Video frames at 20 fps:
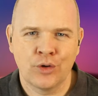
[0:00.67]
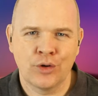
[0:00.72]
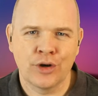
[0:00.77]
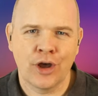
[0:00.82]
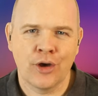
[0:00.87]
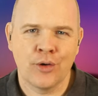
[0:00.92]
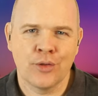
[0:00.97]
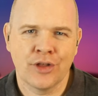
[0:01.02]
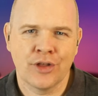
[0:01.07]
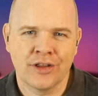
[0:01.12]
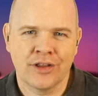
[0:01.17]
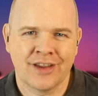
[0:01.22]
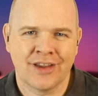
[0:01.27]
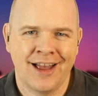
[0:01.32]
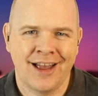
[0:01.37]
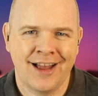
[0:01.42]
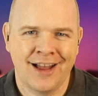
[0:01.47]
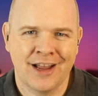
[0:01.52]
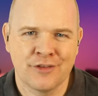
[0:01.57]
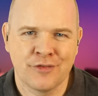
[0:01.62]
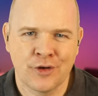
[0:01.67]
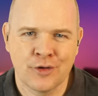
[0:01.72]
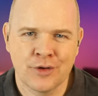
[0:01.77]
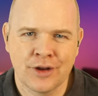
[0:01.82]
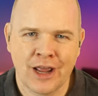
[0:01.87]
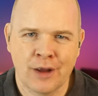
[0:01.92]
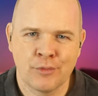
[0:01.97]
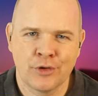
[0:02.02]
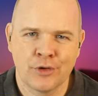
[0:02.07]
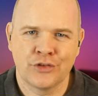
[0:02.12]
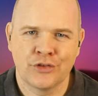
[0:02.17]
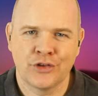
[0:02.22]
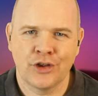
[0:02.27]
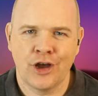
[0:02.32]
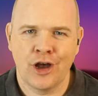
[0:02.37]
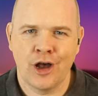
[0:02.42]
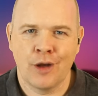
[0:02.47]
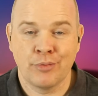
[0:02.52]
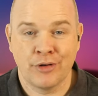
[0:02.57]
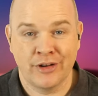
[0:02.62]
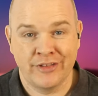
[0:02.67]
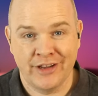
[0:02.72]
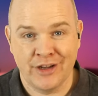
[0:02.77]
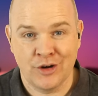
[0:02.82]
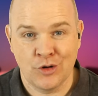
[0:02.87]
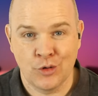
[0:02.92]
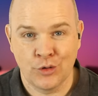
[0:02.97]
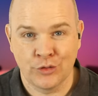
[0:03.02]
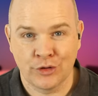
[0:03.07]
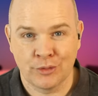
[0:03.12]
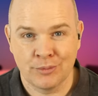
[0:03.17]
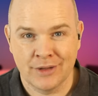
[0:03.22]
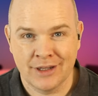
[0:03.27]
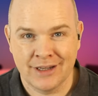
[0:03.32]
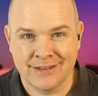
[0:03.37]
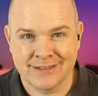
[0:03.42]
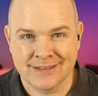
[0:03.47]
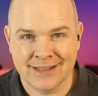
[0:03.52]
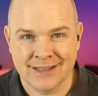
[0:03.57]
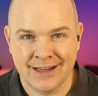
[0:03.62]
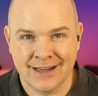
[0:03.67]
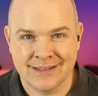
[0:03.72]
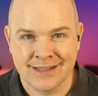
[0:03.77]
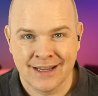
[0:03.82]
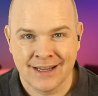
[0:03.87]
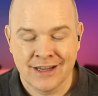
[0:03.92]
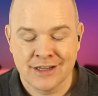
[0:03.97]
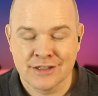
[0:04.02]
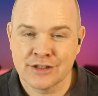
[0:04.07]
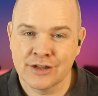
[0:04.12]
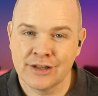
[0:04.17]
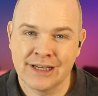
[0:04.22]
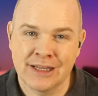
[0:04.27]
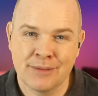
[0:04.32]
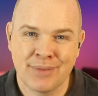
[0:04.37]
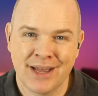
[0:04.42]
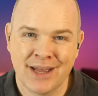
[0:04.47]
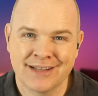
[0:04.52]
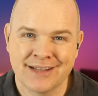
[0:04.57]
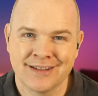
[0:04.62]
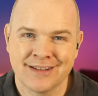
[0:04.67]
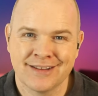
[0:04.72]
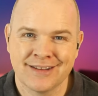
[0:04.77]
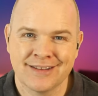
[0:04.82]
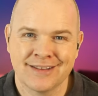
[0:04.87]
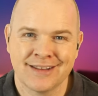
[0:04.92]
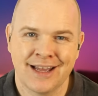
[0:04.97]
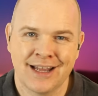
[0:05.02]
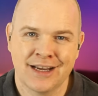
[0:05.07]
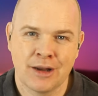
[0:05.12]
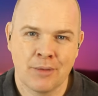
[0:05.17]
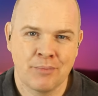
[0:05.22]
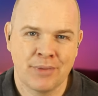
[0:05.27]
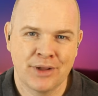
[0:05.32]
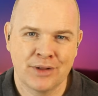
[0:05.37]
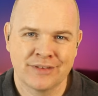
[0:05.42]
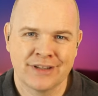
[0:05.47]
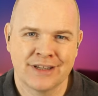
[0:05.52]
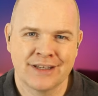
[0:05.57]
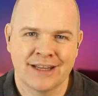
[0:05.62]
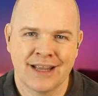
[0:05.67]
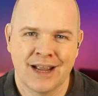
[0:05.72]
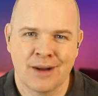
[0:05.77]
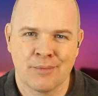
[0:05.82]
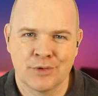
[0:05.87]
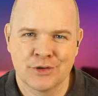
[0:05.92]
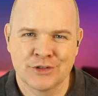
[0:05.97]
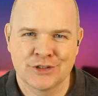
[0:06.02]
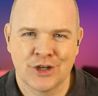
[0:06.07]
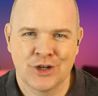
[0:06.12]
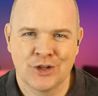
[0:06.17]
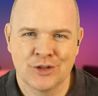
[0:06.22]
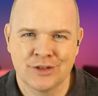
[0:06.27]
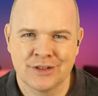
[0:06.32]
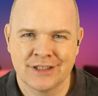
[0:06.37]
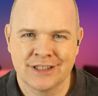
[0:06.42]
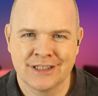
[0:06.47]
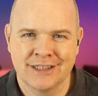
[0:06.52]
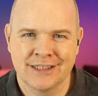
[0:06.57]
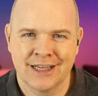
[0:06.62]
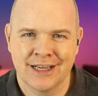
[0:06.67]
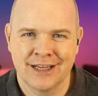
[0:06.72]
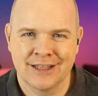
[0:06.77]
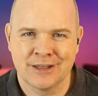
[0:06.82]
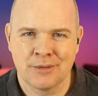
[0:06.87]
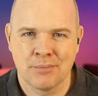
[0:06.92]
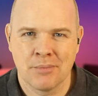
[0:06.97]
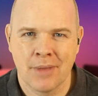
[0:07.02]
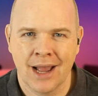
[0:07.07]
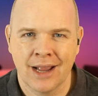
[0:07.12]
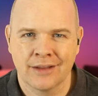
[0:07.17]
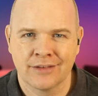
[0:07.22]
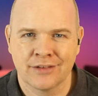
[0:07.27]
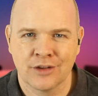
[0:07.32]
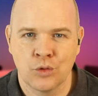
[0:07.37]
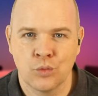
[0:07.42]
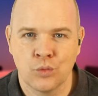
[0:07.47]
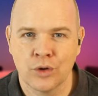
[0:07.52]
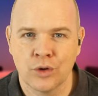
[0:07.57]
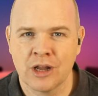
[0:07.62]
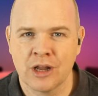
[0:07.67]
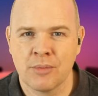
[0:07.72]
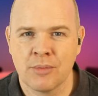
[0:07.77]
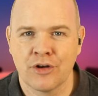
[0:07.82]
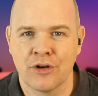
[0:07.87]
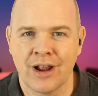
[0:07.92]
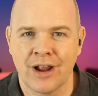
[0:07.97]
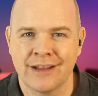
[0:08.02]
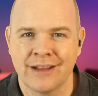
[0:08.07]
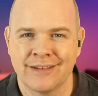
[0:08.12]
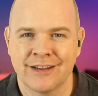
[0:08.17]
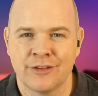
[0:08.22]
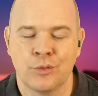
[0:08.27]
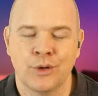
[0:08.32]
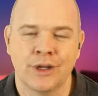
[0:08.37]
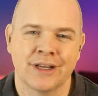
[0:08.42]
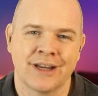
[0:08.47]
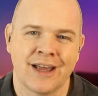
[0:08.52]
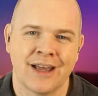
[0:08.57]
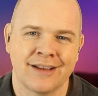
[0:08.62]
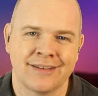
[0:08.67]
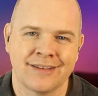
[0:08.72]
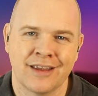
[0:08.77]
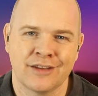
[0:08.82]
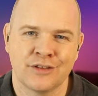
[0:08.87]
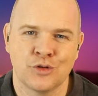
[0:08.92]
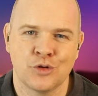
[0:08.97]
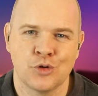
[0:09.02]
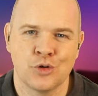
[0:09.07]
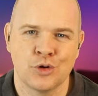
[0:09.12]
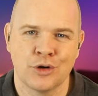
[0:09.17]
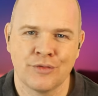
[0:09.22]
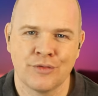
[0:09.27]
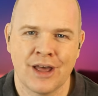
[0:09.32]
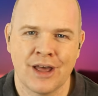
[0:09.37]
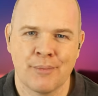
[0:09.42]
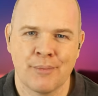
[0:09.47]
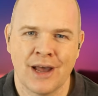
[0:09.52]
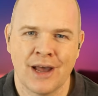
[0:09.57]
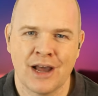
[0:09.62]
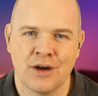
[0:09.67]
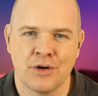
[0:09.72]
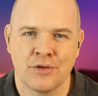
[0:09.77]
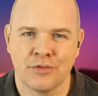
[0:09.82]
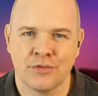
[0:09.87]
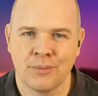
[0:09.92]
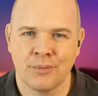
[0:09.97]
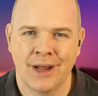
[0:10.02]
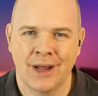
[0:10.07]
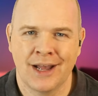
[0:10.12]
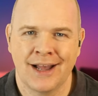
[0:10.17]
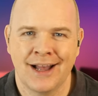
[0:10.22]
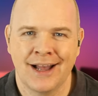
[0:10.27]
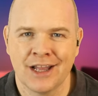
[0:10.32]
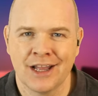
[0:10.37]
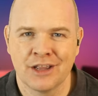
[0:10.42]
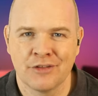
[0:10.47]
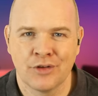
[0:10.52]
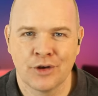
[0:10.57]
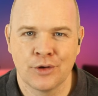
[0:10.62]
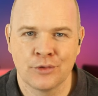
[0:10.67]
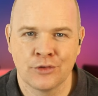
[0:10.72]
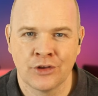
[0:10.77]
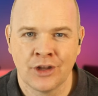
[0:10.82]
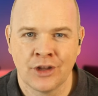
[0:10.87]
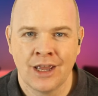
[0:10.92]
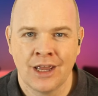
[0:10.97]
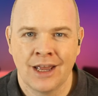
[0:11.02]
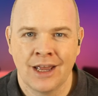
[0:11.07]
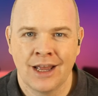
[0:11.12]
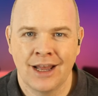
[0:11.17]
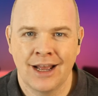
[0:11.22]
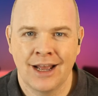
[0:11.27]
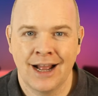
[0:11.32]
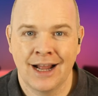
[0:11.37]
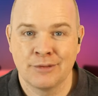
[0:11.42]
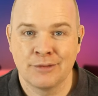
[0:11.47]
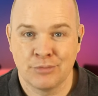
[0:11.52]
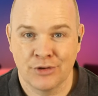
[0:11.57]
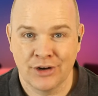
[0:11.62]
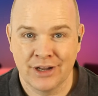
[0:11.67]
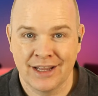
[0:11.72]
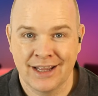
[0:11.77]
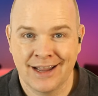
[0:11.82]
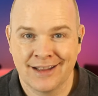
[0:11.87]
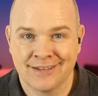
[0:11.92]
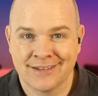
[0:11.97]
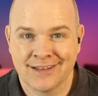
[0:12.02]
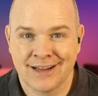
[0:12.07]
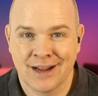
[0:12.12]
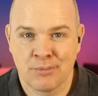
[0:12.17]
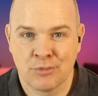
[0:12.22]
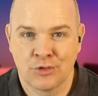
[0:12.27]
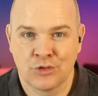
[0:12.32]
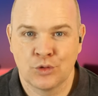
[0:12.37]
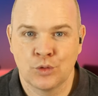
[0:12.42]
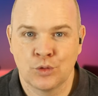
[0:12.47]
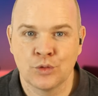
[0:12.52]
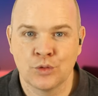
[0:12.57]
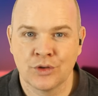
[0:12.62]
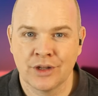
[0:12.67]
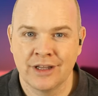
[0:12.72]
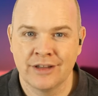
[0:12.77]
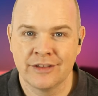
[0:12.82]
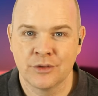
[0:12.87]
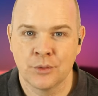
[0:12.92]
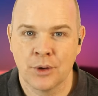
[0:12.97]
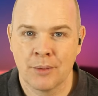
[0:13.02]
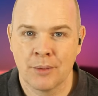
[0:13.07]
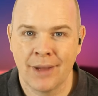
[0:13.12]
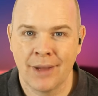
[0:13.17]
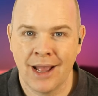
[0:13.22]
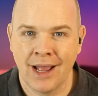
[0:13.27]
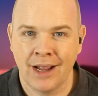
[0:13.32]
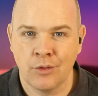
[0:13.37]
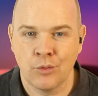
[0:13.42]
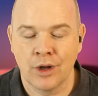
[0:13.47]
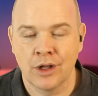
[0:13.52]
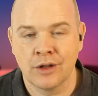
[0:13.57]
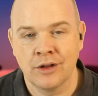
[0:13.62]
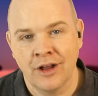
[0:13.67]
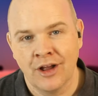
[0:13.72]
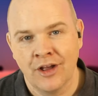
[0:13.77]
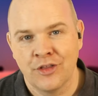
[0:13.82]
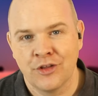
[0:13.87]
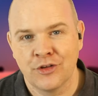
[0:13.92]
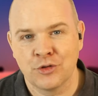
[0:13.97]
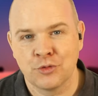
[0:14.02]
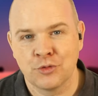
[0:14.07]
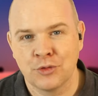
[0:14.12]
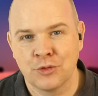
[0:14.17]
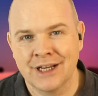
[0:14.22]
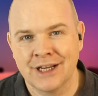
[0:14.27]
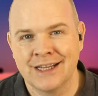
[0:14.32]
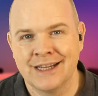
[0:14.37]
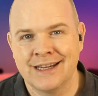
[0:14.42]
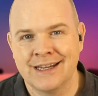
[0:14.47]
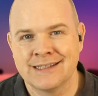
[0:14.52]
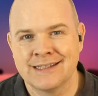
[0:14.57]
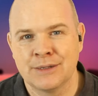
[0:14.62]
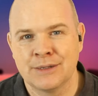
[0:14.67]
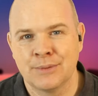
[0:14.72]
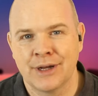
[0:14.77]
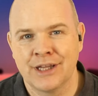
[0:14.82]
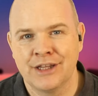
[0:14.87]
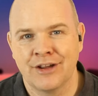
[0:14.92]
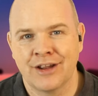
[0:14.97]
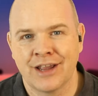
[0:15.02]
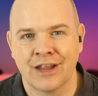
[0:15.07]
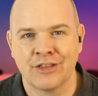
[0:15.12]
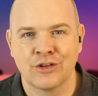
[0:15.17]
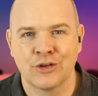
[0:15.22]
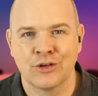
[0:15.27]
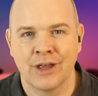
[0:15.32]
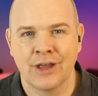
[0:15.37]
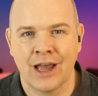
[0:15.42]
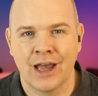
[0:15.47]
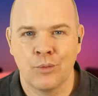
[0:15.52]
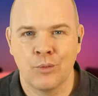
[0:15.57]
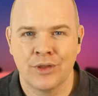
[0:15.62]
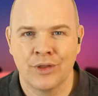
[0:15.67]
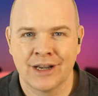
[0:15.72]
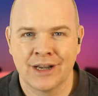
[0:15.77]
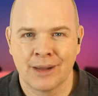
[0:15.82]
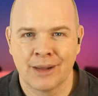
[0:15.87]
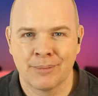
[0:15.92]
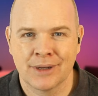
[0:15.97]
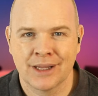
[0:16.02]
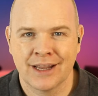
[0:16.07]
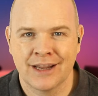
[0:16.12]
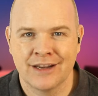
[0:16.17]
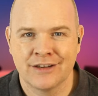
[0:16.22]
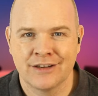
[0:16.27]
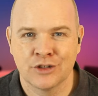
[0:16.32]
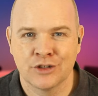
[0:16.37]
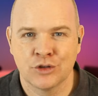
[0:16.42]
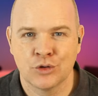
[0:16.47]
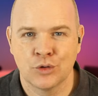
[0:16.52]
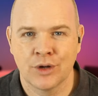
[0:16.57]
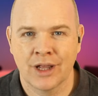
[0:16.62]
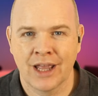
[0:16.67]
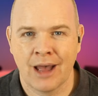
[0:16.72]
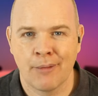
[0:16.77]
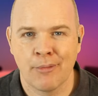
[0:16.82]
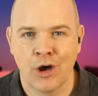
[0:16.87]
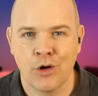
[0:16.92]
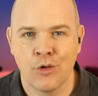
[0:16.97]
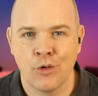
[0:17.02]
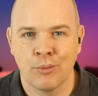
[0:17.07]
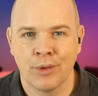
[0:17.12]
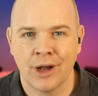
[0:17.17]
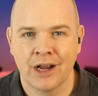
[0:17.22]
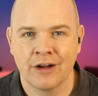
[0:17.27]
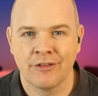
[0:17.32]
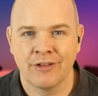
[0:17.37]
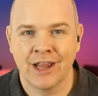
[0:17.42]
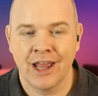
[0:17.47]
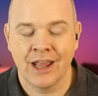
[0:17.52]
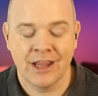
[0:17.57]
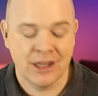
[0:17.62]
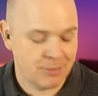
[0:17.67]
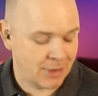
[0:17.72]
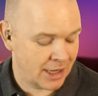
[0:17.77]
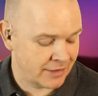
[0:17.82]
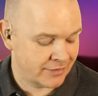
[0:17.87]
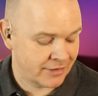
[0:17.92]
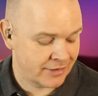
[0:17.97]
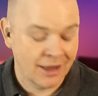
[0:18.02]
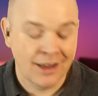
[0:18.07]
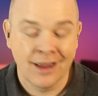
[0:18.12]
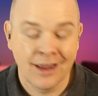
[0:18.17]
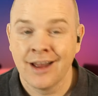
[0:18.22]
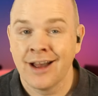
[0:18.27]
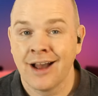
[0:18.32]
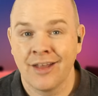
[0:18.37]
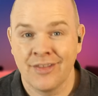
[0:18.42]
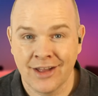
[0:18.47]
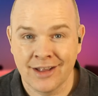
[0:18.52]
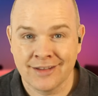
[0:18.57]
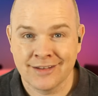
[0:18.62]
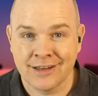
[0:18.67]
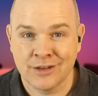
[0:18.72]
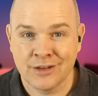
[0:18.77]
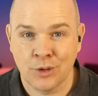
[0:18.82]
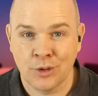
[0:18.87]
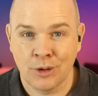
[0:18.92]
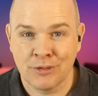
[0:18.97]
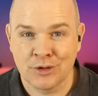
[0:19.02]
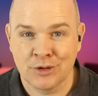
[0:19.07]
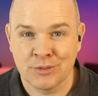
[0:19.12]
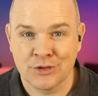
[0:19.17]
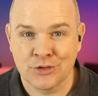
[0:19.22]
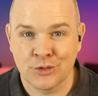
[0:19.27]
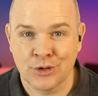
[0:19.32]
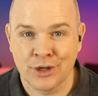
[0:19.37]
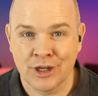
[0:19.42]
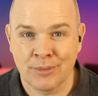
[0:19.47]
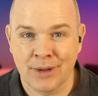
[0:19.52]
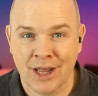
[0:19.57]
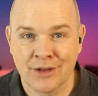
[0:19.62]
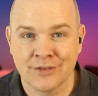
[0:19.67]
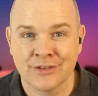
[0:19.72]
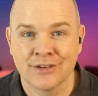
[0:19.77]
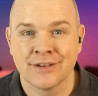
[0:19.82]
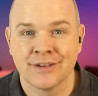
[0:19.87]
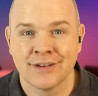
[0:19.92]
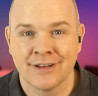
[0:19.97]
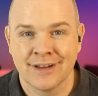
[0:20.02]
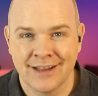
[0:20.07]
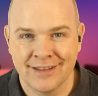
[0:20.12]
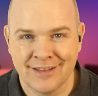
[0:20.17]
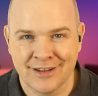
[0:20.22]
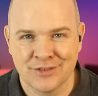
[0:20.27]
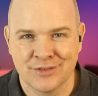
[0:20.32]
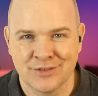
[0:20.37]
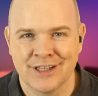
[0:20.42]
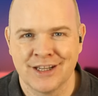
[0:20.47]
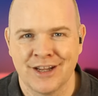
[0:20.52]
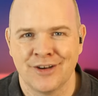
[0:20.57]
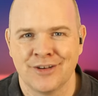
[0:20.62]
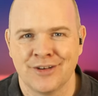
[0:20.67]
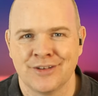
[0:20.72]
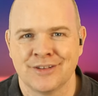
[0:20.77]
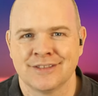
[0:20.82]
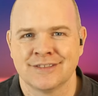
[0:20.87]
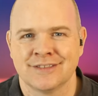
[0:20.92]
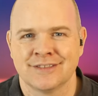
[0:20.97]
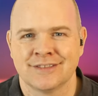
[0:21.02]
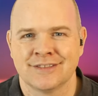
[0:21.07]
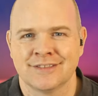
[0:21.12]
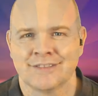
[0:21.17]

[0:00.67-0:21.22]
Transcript: We all know that iPhone cameras are pretty awesome these days, certainly better than built-in cameras on the, uh, the Mac. So wouldn't it be great if we could access all of that power from our iPhones uh, and bring it as a camera source into our Mac? Well, there's a really easy way you can do that with an application called Camo by Reincubate, and that is what I'm going to be talking about in this video.